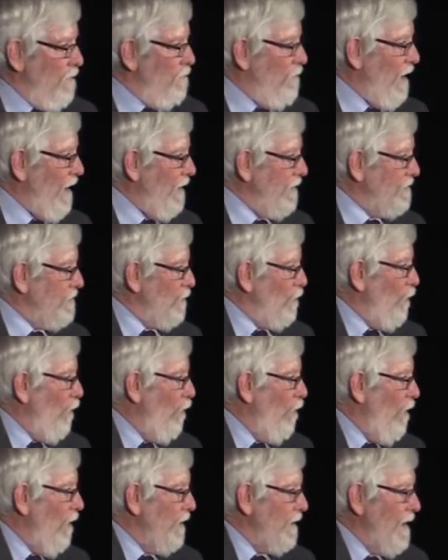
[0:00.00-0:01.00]
But
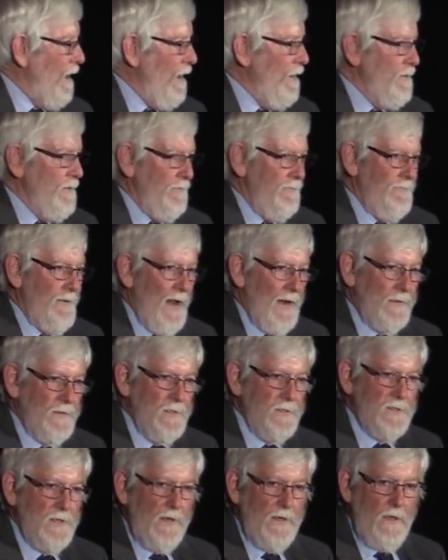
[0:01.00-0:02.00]
what are the
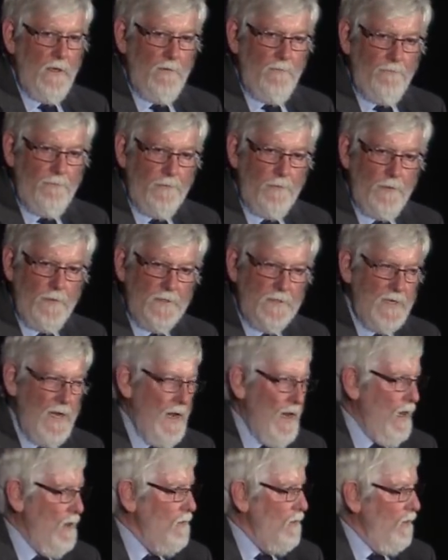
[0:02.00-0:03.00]
factors that influence
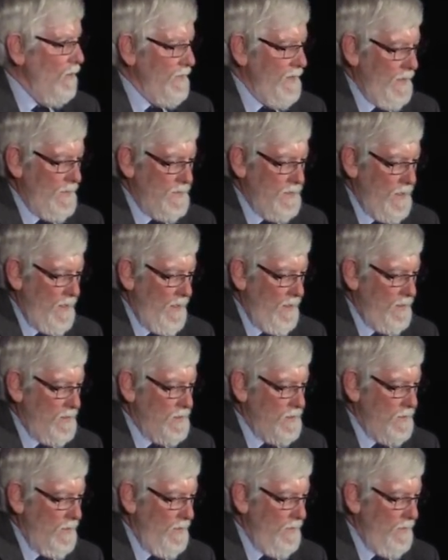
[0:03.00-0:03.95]
how long that takes?